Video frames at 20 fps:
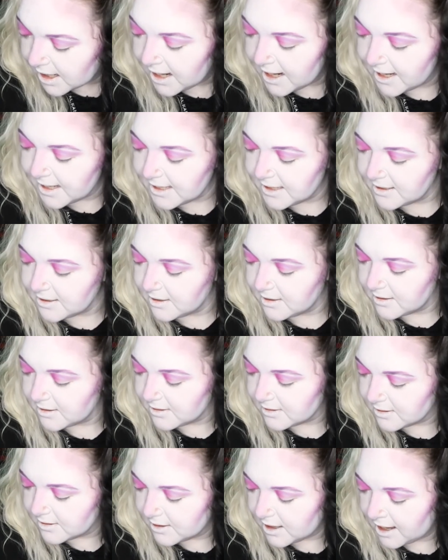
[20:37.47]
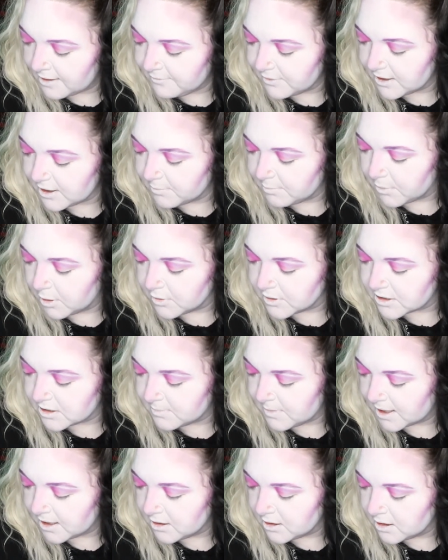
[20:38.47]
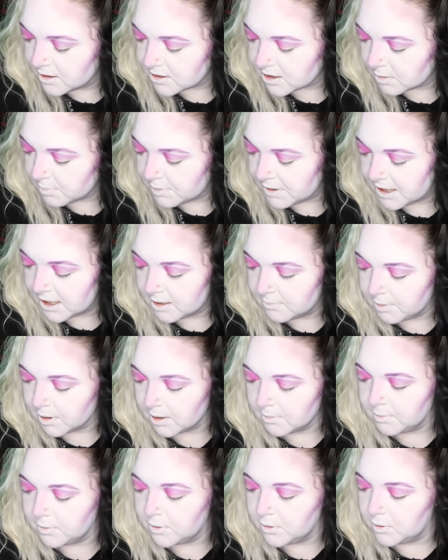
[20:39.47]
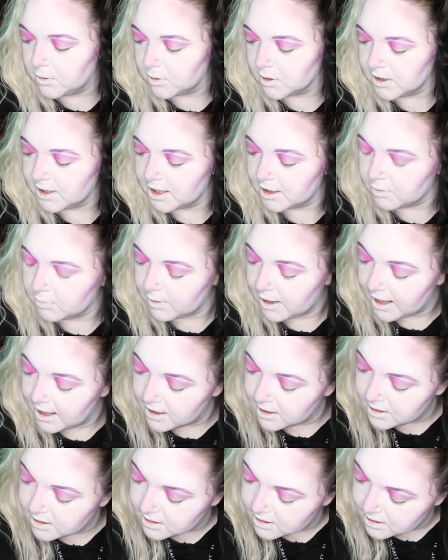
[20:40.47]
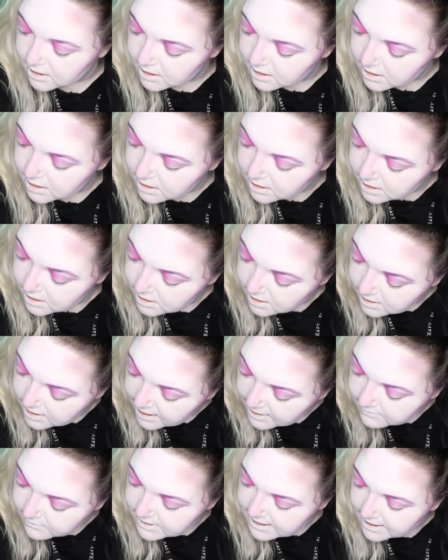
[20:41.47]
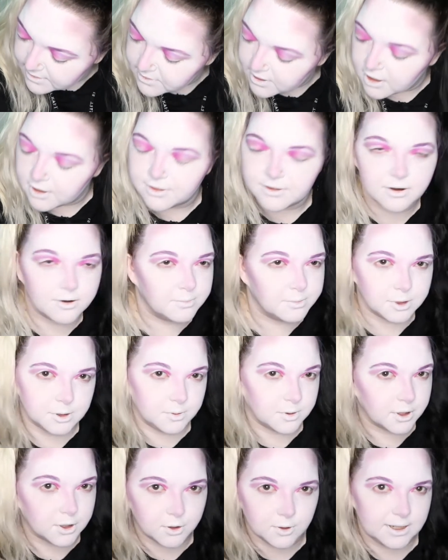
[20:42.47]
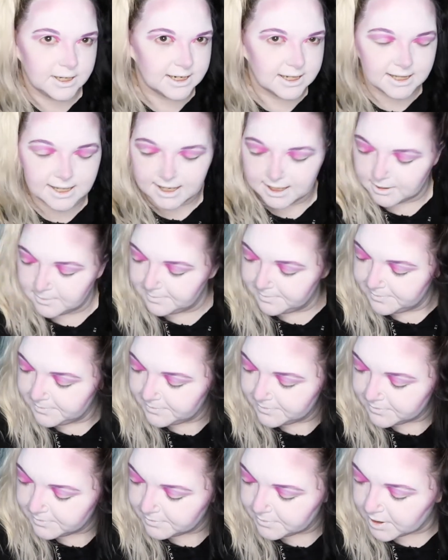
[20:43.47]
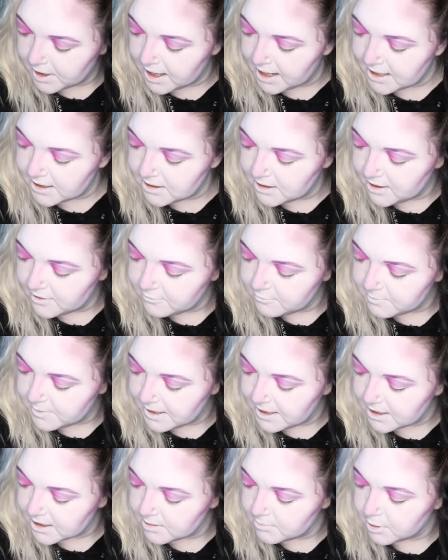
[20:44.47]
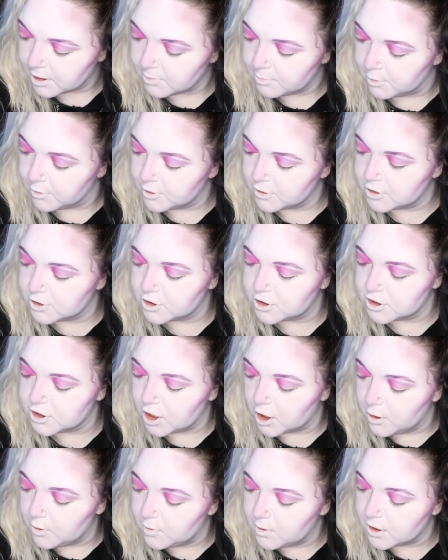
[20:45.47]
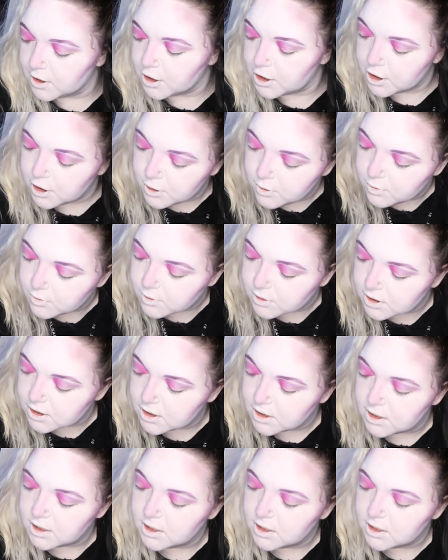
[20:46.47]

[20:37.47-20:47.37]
I feel like most of my looks are pink, purple, or like red. Every now and then I'll throw a blue or green in there, but I love pink and purple. They're just so cute.